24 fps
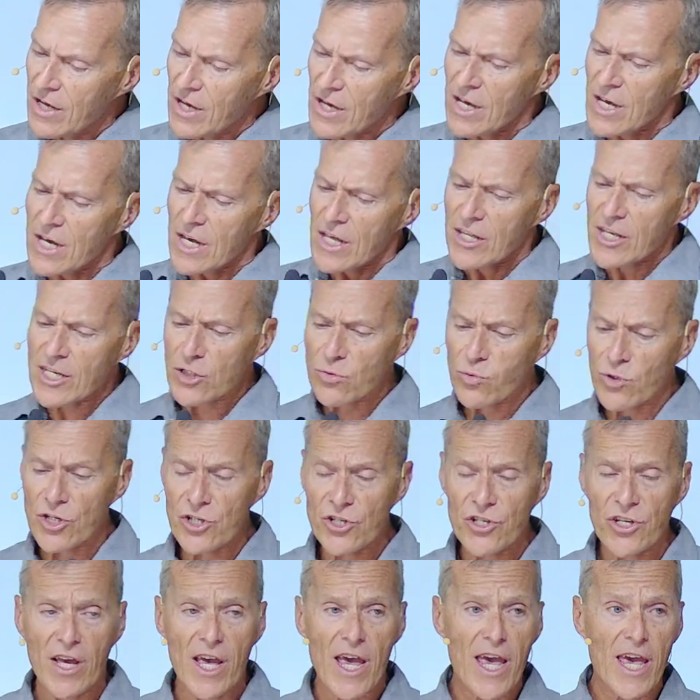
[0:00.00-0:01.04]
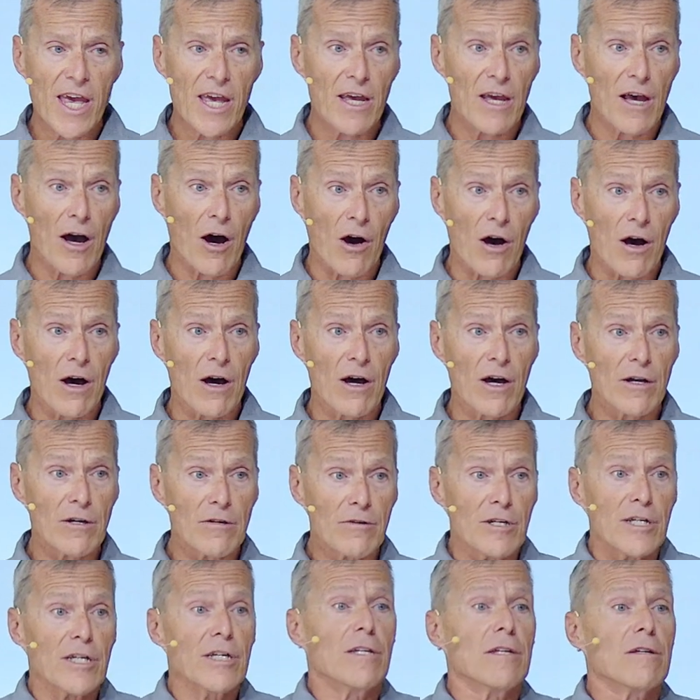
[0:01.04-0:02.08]
This was a,
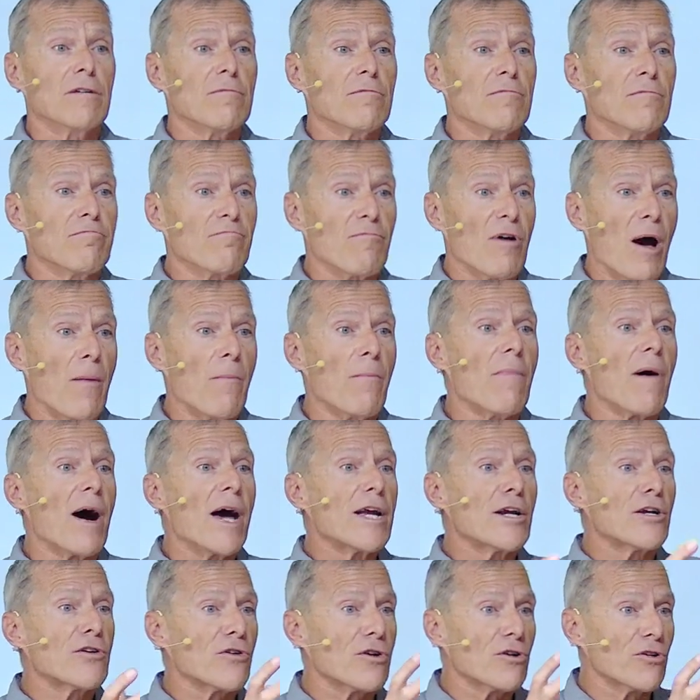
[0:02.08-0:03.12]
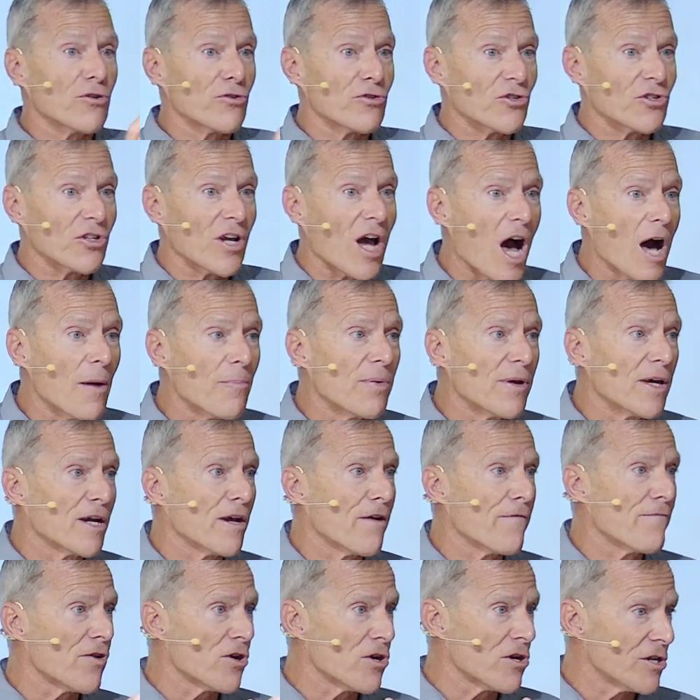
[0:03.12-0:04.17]
uh, a microscopic
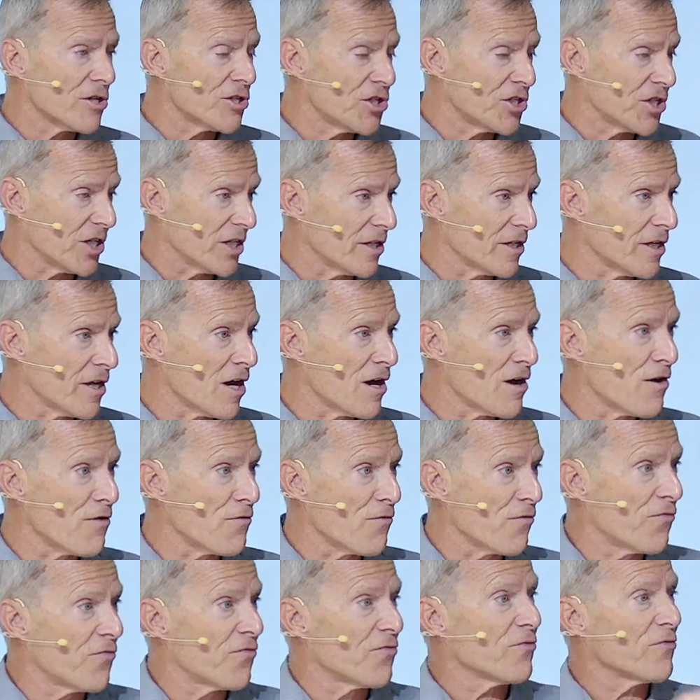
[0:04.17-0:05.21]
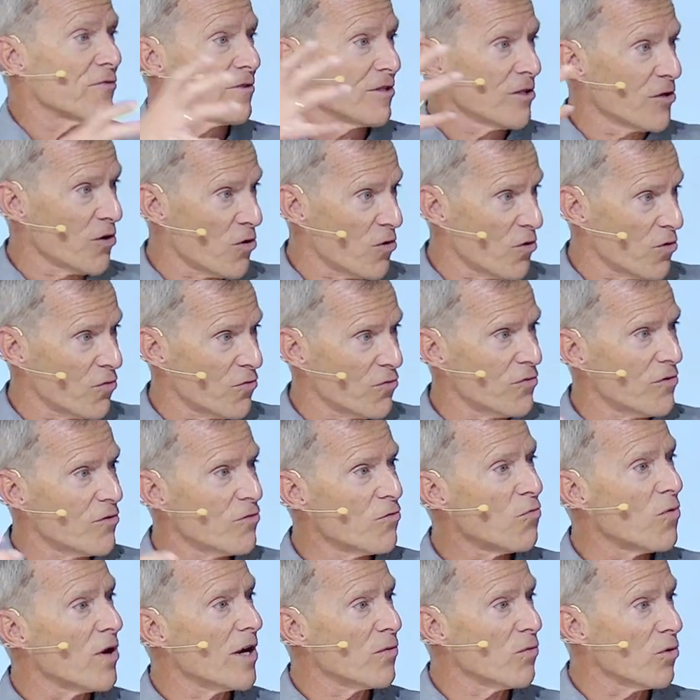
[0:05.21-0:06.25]
version of you know
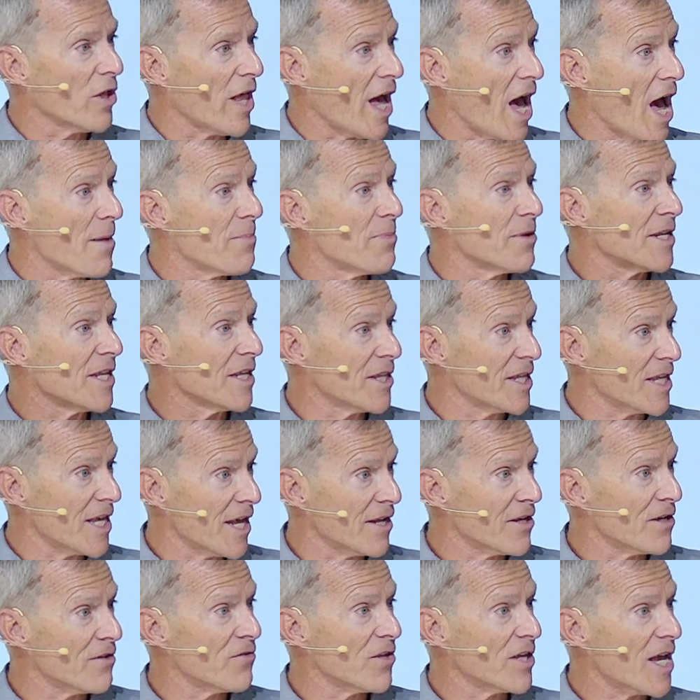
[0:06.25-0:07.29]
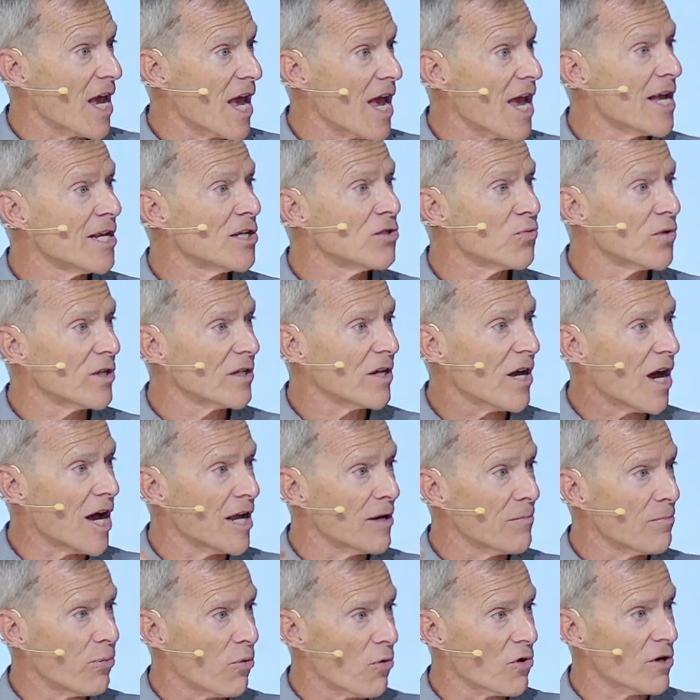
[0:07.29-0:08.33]
what will happen at the end of the age when
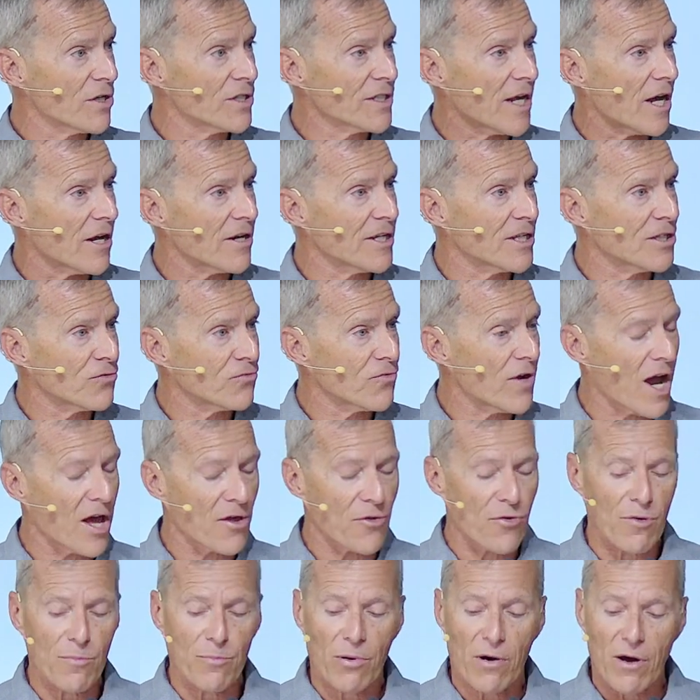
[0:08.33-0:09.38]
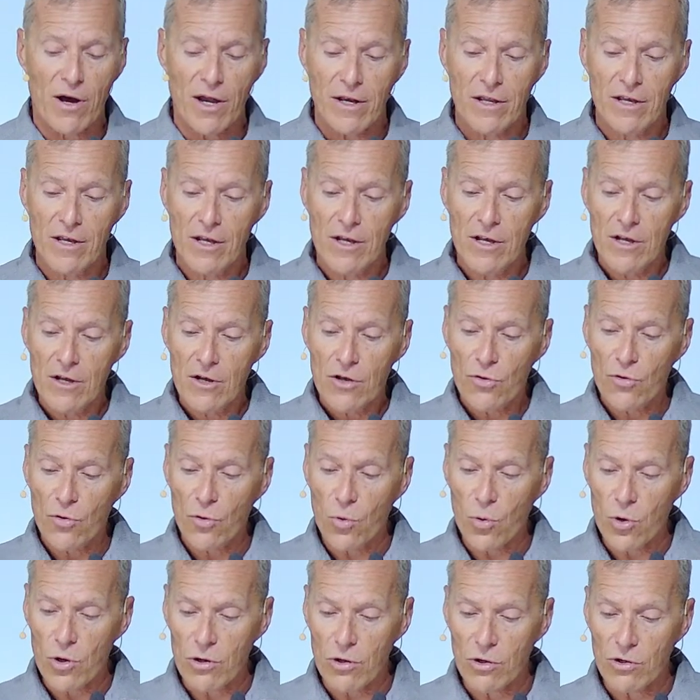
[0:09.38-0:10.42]
God pours out his wrath upon the
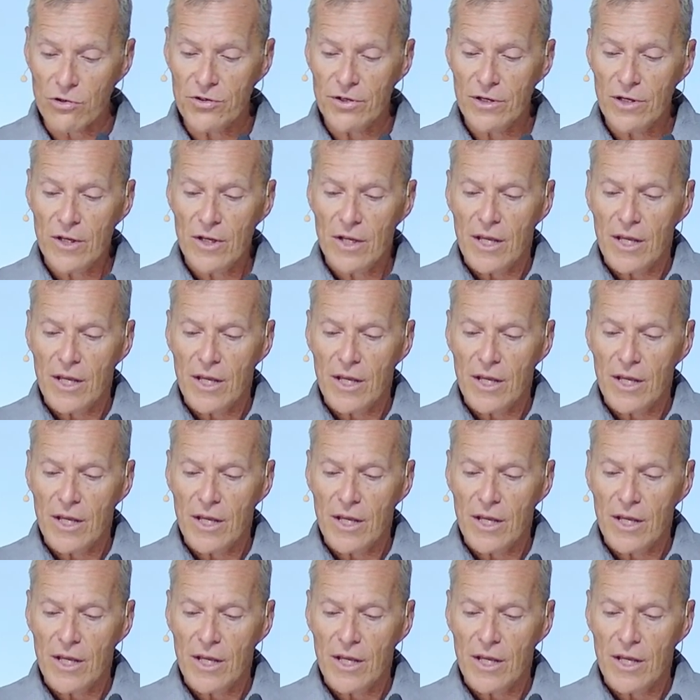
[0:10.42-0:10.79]
world.